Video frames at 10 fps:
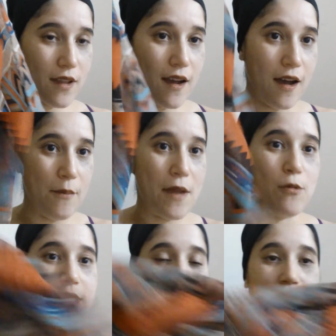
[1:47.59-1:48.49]
It
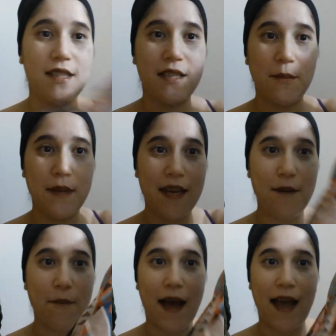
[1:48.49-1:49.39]
was given to
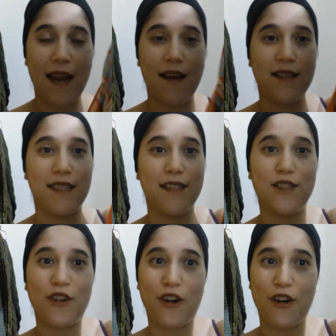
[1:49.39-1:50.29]
me by a
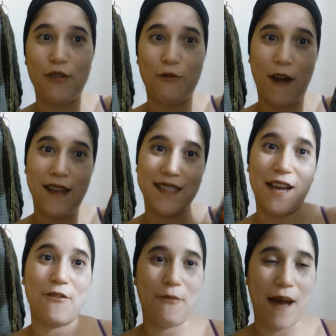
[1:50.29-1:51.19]
sister earth friend
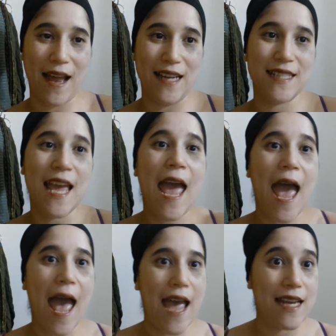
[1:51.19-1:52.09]
of mine,
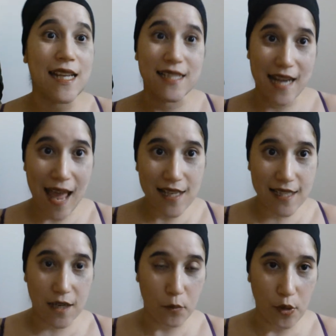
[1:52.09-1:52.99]
and it's an
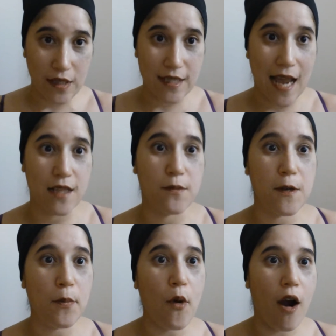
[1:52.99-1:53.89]
Aztec print, as
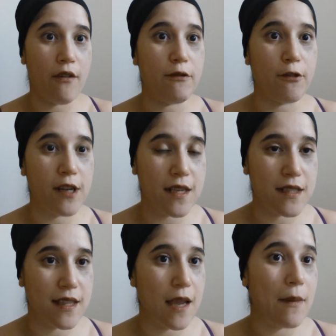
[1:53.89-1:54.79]
people are referring
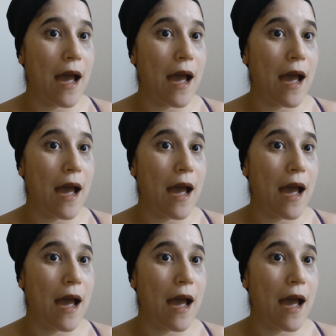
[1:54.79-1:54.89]
to them.